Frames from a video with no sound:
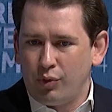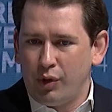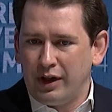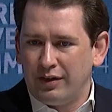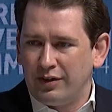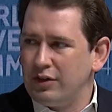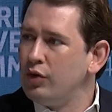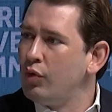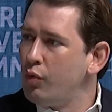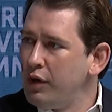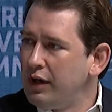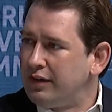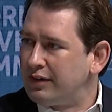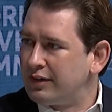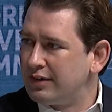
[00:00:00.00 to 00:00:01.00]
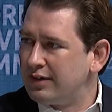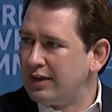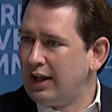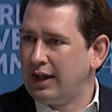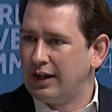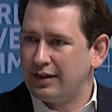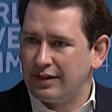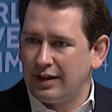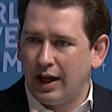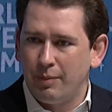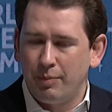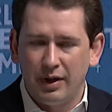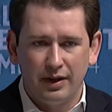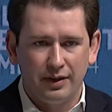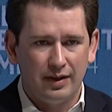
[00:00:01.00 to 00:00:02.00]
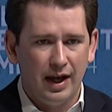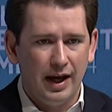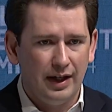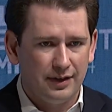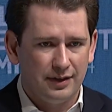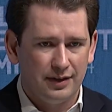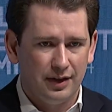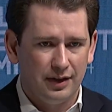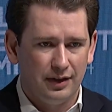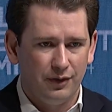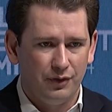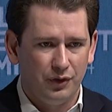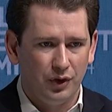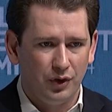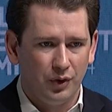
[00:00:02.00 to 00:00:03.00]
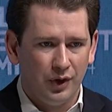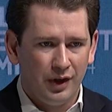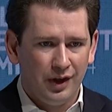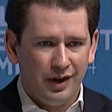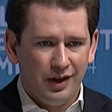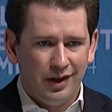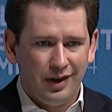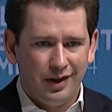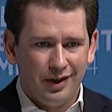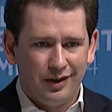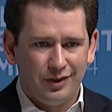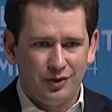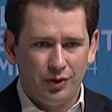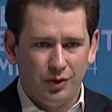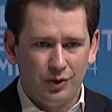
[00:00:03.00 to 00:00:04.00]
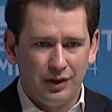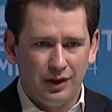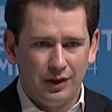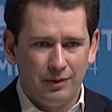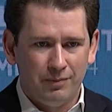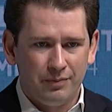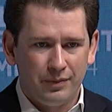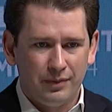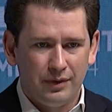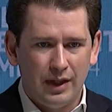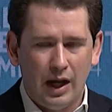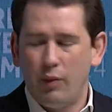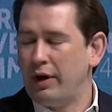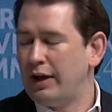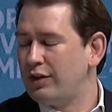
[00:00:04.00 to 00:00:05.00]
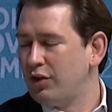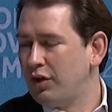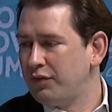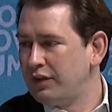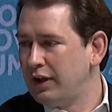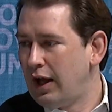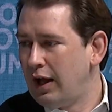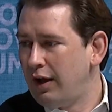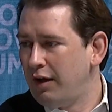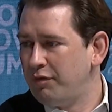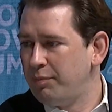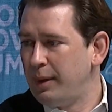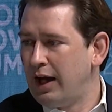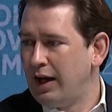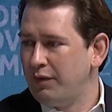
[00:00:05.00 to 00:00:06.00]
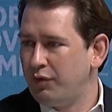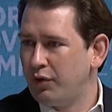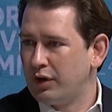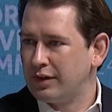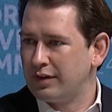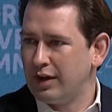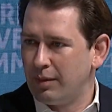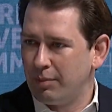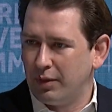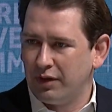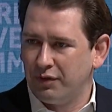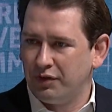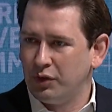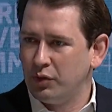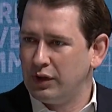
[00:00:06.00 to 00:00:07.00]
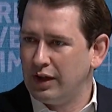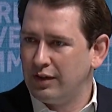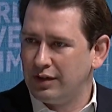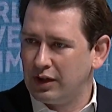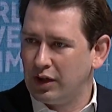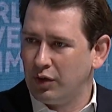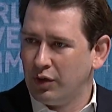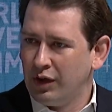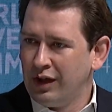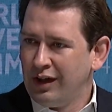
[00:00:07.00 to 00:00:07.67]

creates new risks like cyber attacks. And if you uh, saw the director of the FBI, for example, a few days ago,